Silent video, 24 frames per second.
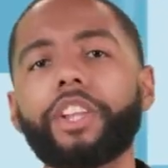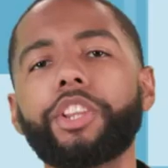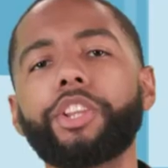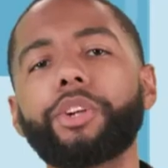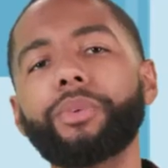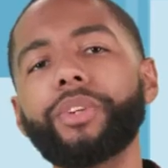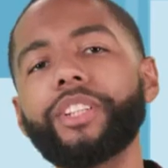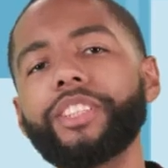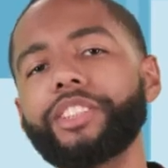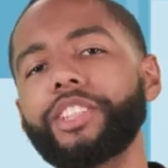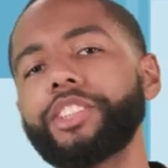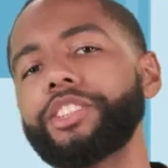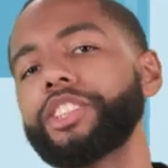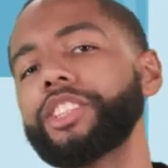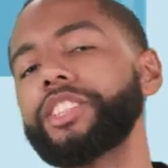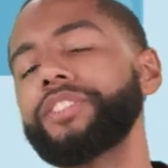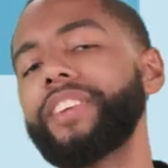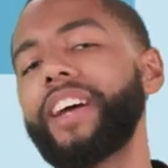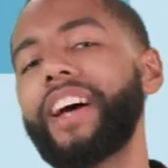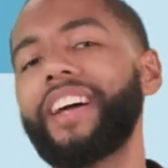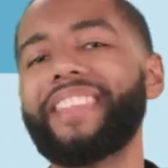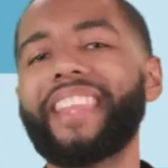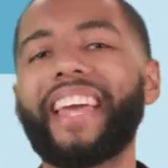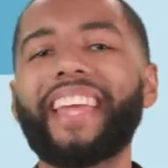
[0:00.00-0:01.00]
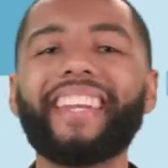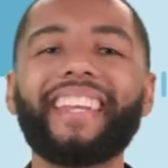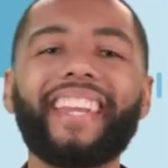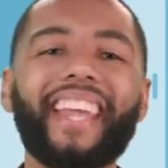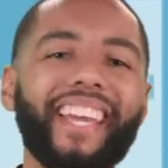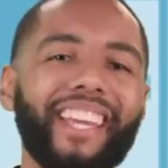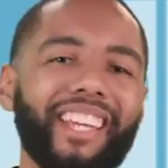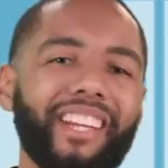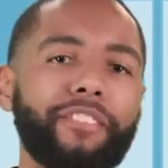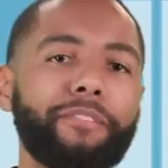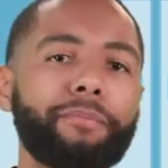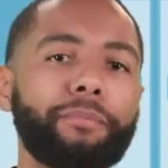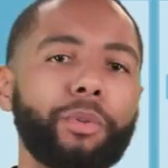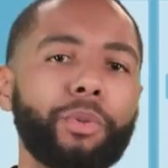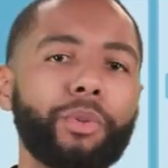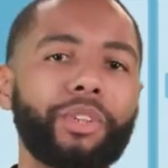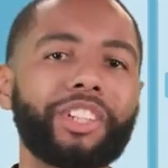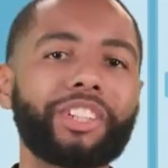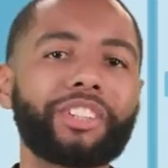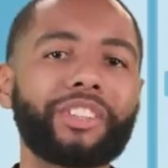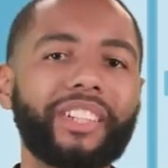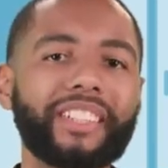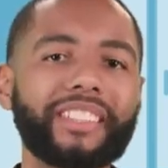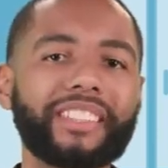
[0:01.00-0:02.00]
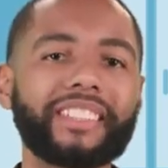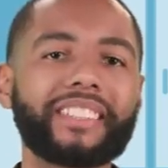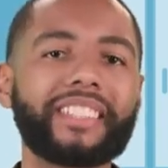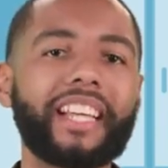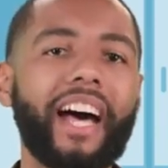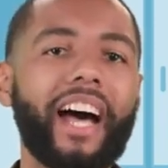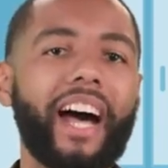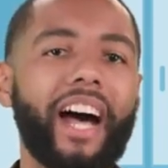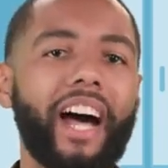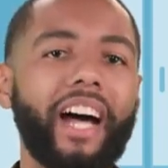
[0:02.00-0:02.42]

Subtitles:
the researchers found that negative mood increases the